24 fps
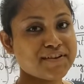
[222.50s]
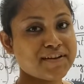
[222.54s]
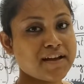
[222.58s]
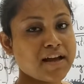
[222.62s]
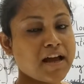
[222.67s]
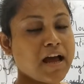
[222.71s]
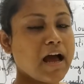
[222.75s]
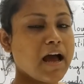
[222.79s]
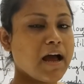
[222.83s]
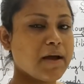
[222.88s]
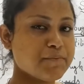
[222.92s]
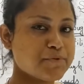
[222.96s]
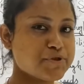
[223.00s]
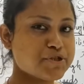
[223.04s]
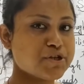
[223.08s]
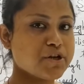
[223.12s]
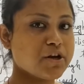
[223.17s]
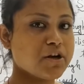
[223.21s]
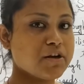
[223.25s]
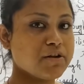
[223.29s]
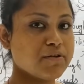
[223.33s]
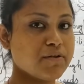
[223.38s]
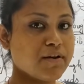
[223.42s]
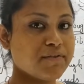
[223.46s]
I'm
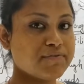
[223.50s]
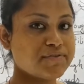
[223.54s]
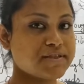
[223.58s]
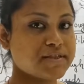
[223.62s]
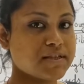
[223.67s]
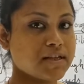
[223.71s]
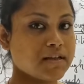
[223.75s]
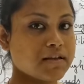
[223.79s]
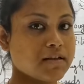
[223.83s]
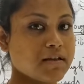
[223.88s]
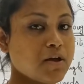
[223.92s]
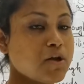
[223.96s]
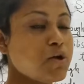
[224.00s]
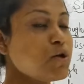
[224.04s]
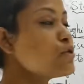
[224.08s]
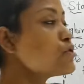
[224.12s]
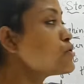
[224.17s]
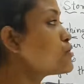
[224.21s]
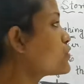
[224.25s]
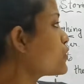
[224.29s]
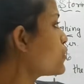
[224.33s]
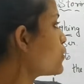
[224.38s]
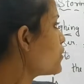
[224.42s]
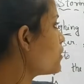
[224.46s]
sure you have seen.
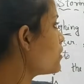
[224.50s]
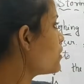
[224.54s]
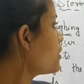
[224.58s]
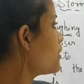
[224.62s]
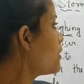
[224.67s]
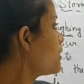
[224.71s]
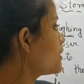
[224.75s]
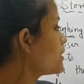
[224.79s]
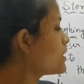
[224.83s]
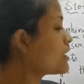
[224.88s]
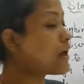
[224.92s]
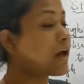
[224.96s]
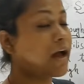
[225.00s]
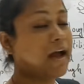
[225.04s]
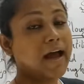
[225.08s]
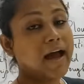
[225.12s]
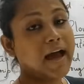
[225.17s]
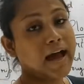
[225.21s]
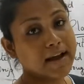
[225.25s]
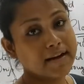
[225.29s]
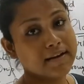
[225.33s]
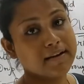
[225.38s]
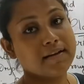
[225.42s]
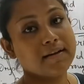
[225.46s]
So,
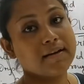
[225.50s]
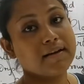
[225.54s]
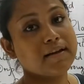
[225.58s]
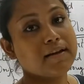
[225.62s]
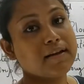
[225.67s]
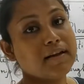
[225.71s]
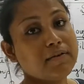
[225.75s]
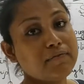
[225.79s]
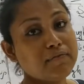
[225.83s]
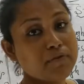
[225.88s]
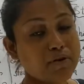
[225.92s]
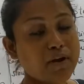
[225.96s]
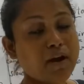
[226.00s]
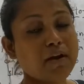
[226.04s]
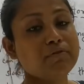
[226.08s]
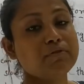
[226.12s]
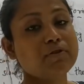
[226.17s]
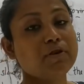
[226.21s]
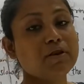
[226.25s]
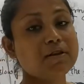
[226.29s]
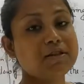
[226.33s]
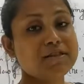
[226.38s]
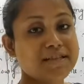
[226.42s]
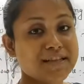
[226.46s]
and if you have
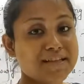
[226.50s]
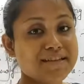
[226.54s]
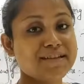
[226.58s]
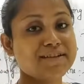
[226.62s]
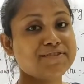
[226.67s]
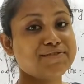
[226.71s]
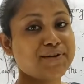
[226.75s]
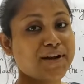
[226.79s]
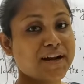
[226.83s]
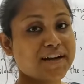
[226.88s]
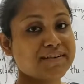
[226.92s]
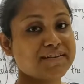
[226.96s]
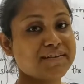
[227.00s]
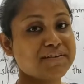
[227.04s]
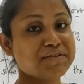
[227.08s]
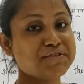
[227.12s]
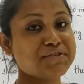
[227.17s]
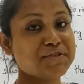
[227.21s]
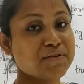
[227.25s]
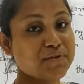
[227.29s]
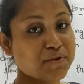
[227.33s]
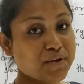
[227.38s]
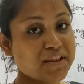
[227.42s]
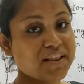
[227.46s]
not seen the tractors
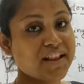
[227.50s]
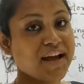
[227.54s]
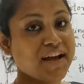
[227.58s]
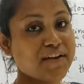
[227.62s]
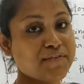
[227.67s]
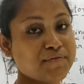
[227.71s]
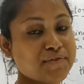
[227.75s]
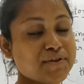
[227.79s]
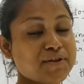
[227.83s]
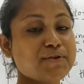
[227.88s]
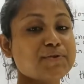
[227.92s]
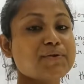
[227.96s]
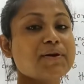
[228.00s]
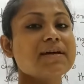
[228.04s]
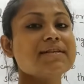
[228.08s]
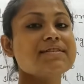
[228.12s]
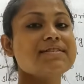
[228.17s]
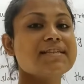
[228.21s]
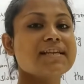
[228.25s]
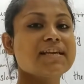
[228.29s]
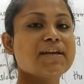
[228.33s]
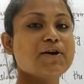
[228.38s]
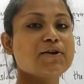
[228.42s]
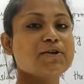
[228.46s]
in your life, you can
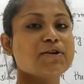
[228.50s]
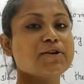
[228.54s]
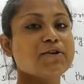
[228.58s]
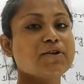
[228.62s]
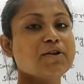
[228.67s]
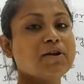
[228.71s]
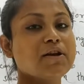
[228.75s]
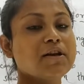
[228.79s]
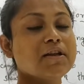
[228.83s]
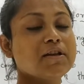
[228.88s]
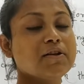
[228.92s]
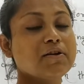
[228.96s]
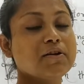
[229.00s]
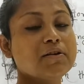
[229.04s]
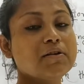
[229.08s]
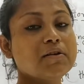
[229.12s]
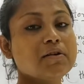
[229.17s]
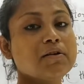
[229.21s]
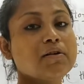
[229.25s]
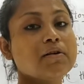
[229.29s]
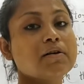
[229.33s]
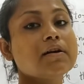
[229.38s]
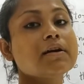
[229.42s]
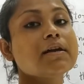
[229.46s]
see it
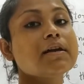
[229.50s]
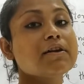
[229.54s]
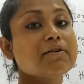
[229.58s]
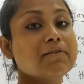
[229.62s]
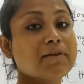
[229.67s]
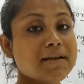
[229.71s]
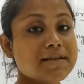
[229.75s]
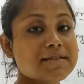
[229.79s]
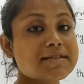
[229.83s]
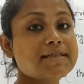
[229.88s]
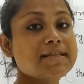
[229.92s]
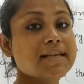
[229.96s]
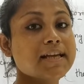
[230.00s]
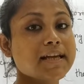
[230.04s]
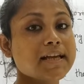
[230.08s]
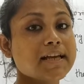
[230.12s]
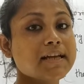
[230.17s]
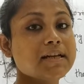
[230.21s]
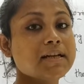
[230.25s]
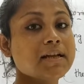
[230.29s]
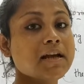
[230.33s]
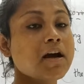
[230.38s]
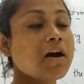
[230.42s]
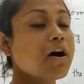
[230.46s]
you can
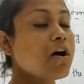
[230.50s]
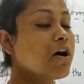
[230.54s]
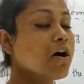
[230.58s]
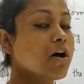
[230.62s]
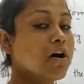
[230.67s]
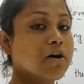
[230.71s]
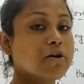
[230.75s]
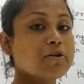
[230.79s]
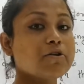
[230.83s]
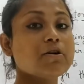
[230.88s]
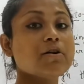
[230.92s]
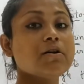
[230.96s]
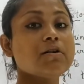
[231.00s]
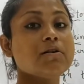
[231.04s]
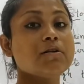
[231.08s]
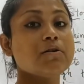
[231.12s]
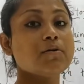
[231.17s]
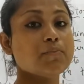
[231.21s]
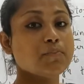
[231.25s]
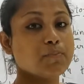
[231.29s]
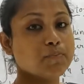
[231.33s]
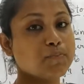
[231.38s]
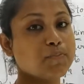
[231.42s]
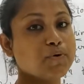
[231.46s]
see it on your
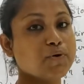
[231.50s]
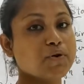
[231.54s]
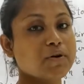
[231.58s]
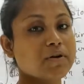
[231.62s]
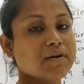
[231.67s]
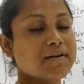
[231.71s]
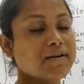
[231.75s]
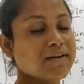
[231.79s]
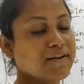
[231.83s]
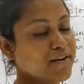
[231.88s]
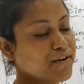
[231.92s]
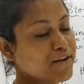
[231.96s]
book.